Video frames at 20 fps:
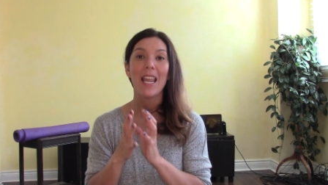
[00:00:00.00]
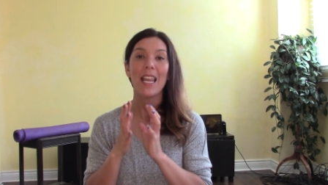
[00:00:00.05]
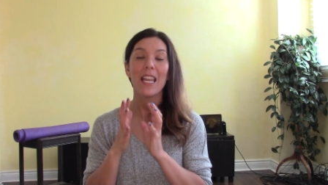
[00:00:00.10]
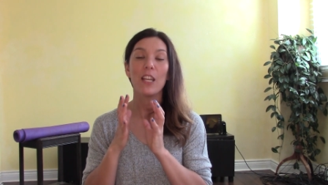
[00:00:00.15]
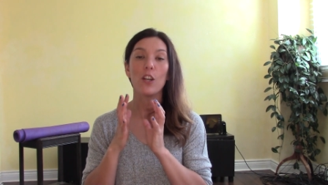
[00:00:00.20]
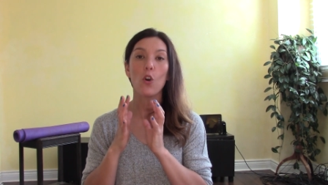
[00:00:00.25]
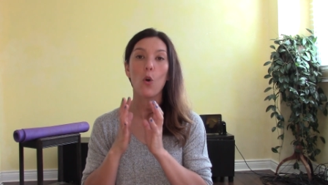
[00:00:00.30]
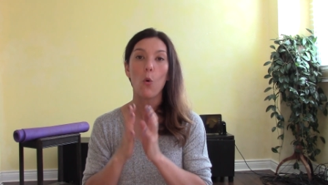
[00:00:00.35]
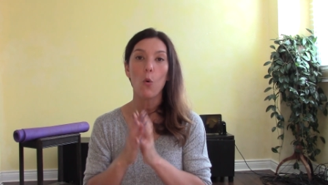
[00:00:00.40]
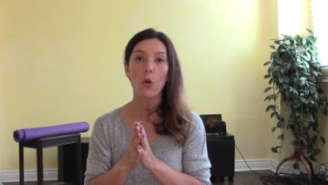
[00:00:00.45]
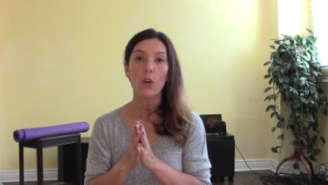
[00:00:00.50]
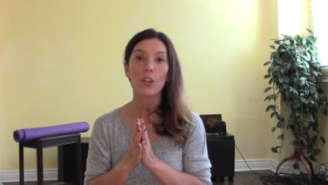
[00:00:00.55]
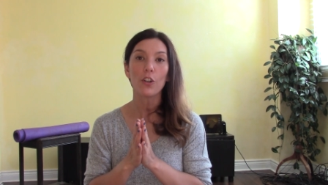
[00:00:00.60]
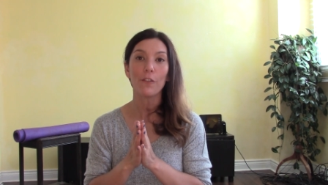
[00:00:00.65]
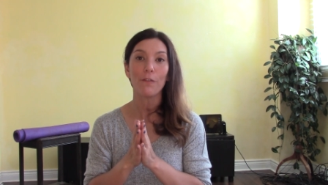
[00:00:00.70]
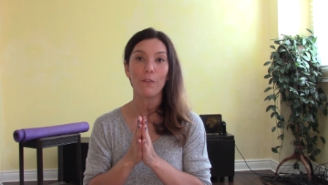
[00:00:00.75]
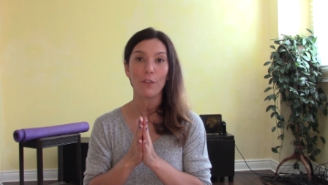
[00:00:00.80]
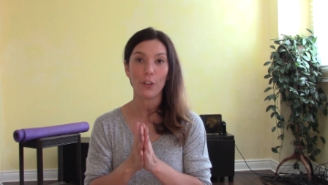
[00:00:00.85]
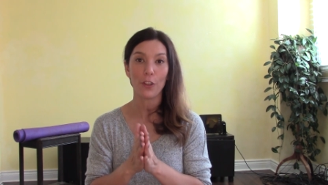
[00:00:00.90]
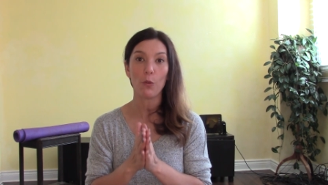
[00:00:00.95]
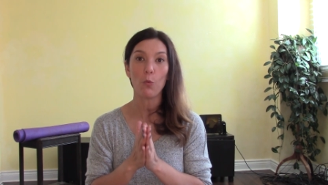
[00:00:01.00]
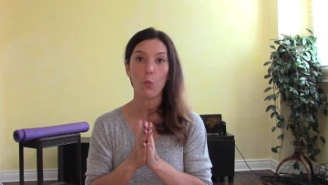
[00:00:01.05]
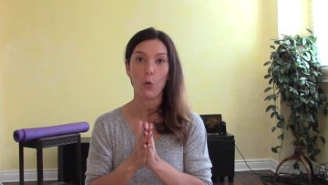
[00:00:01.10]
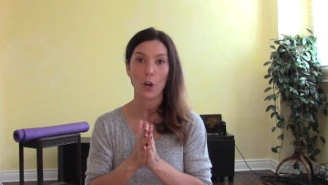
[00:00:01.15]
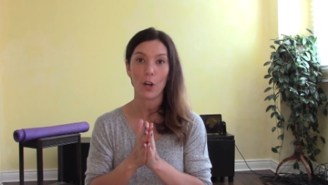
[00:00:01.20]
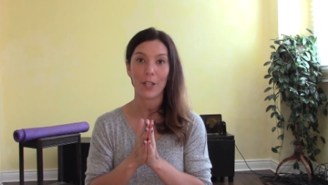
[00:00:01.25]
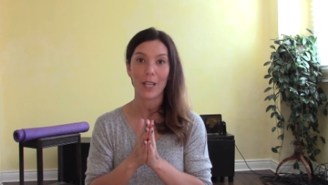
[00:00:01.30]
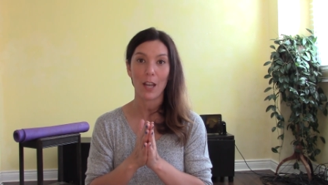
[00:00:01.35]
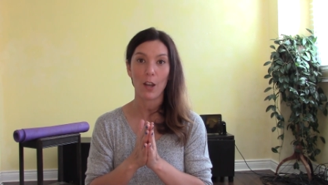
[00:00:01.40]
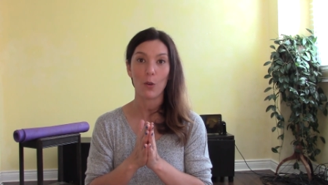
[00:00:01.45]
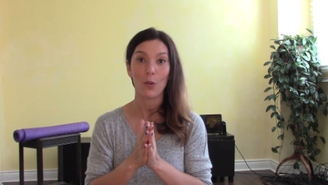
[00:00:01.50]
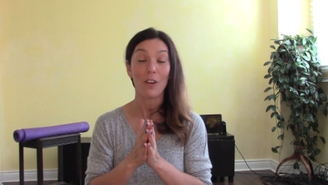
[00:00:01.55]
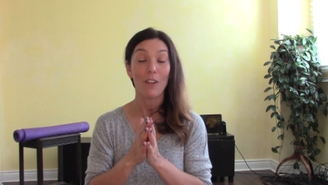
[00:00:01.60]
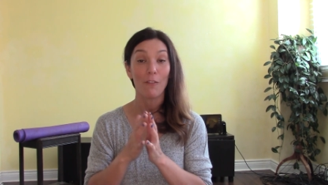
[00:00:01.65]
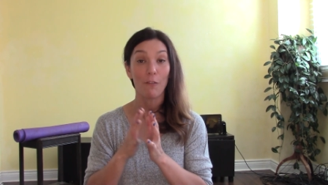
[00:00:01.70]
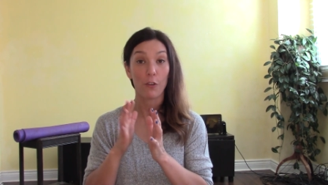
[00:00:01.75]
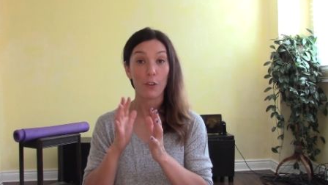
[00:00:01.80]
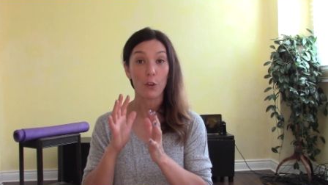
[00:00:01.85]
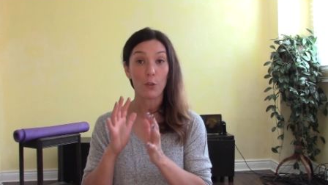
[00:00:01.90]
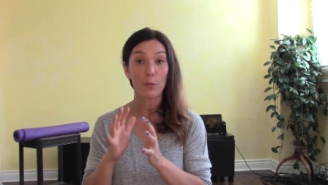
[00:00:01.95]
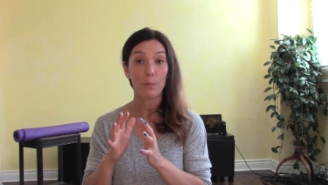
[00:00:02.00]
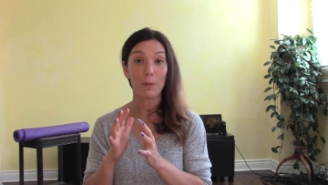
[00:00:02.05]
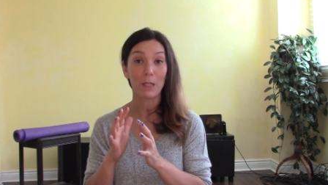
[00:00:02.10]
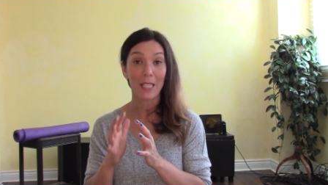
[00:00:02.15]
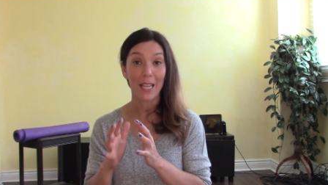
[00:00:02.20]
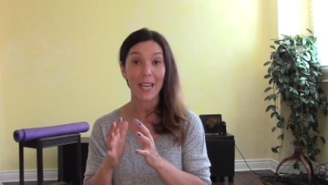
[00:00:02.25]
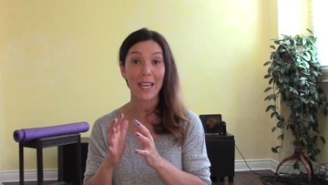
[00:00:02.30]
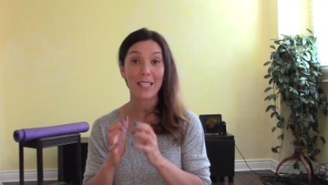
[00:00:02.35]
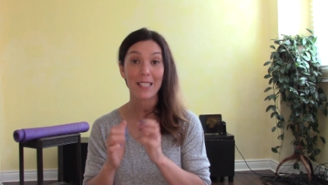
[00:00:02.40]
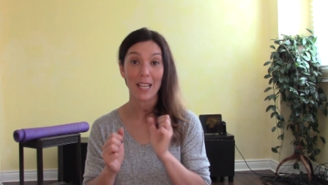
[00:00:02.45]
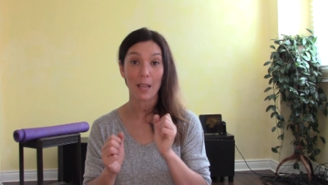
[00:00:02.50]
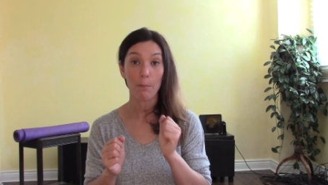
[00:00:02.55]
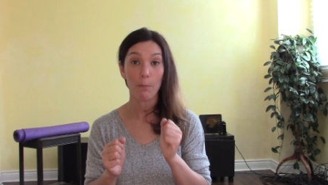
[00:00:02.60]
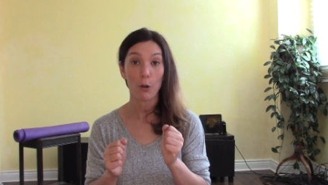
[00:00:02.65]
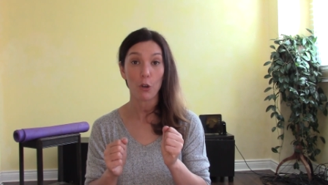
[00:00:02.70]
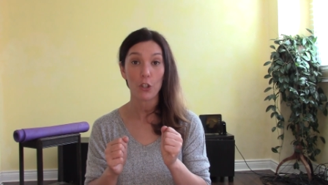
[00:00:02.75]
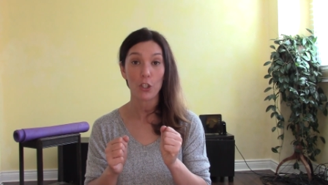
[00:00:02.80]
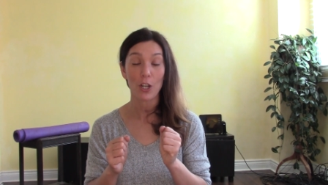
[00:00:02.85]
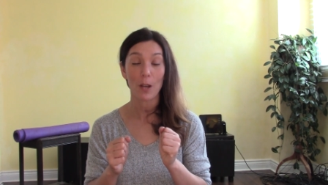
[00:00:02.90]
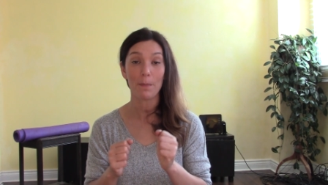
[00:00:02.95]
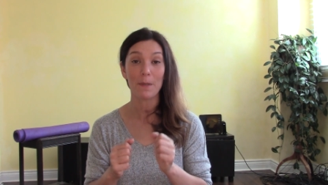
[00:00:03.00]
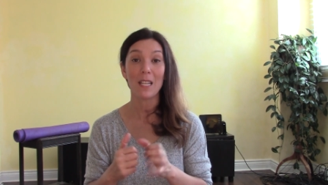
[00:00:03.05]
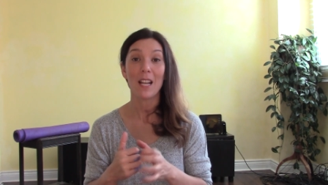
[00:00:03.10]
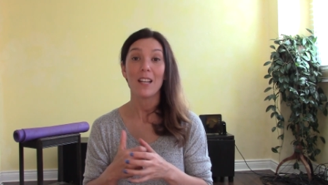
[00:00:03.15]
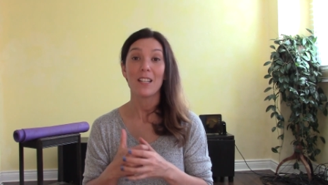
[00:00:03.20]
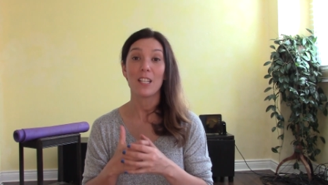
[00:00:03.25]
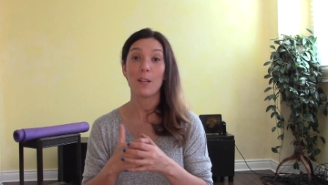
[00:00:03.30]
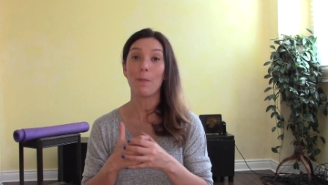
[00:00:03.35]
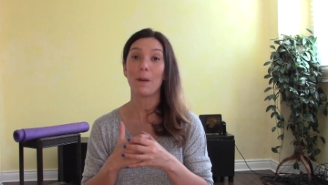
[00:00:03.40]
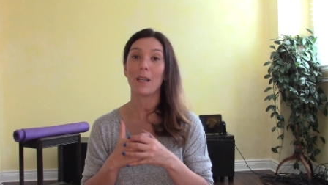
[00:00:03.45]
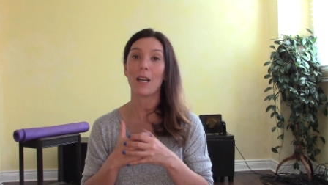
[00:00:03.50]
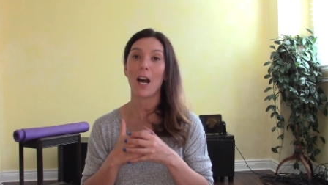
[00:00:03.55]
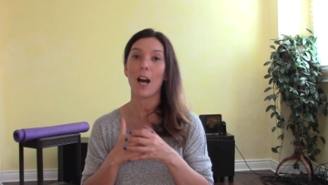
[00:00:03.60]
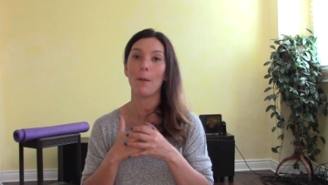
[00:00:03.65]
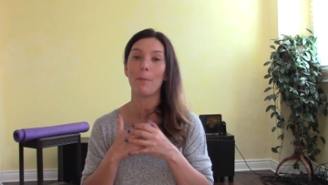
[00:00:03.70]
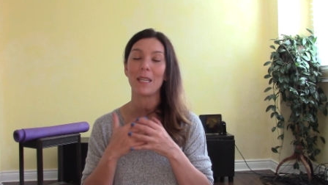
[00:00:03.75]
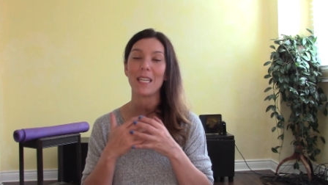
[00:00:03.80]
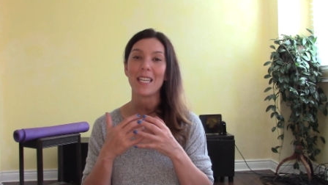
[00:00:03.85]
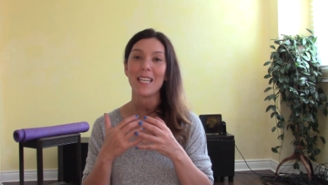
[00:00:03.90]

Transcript: in order for the workout, for those planks and push-ups to become